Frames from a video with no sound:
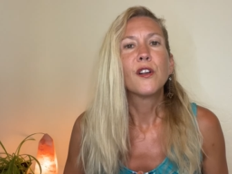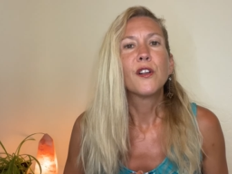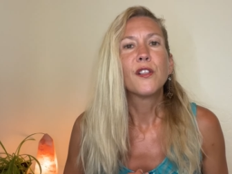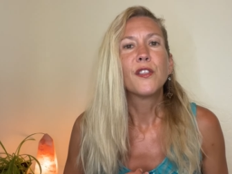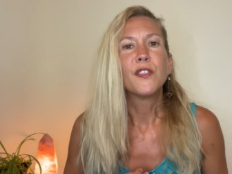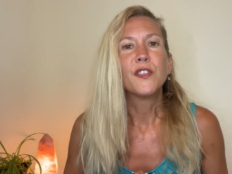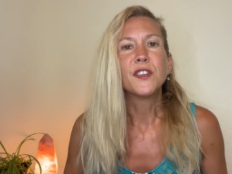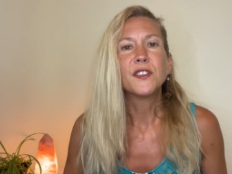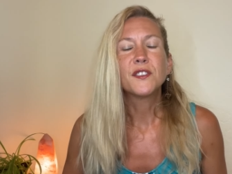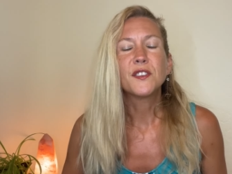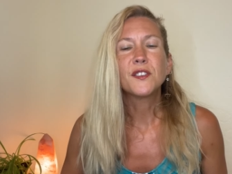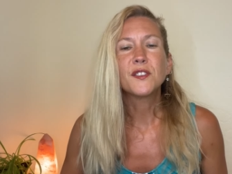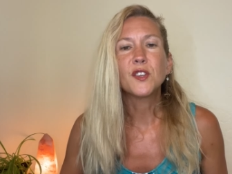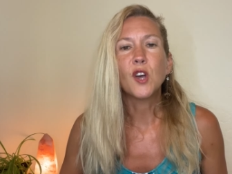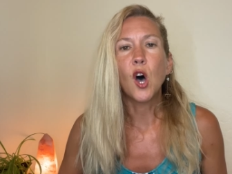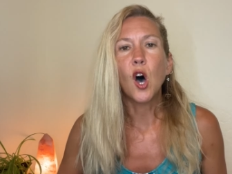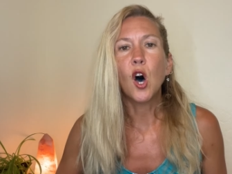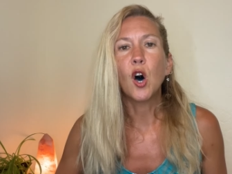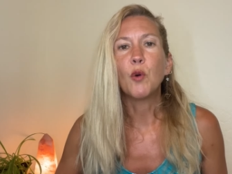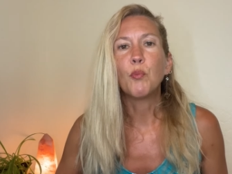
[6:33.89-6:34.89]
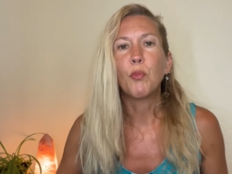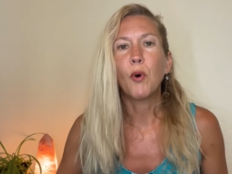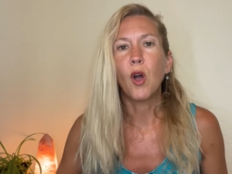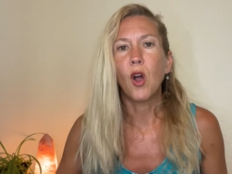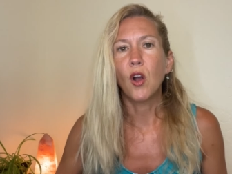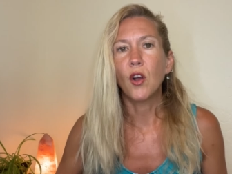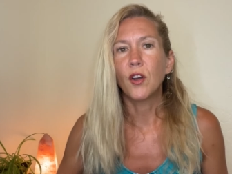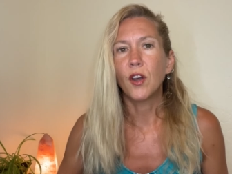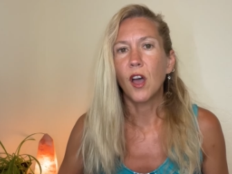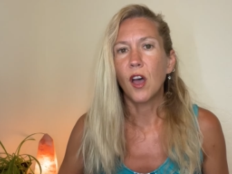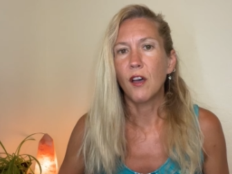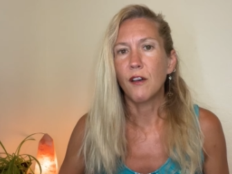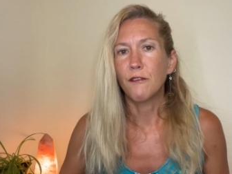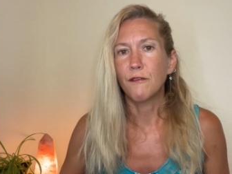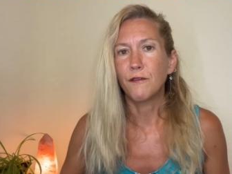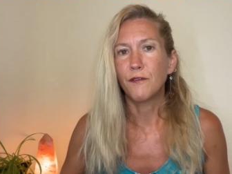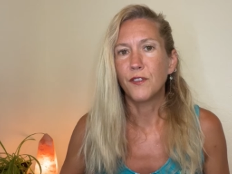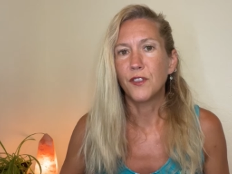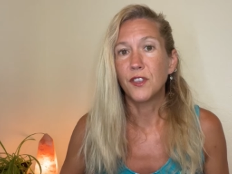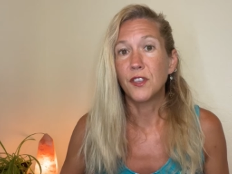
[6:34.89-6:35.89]
this is all part
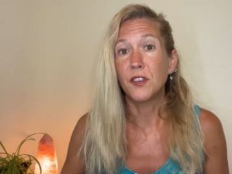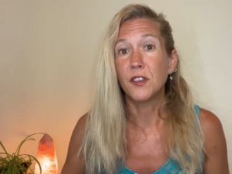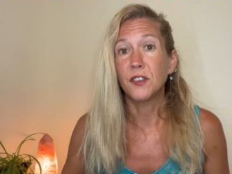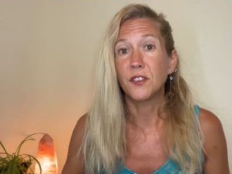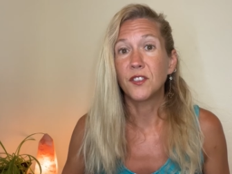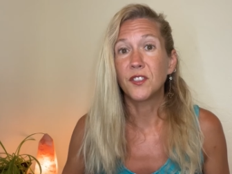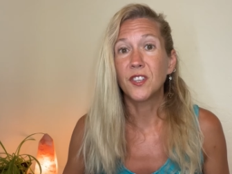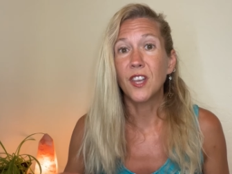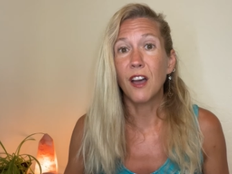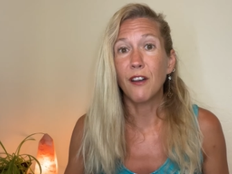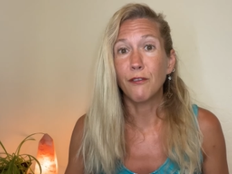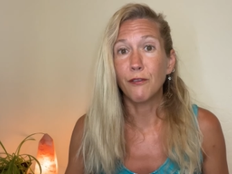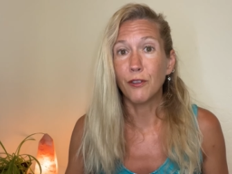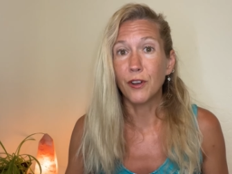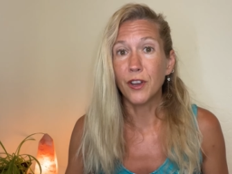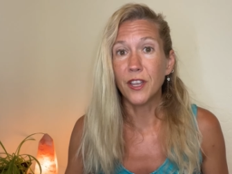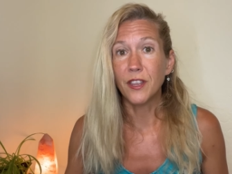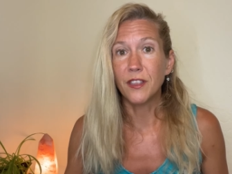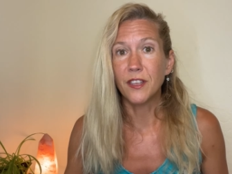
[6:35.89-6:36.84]
of the discovery.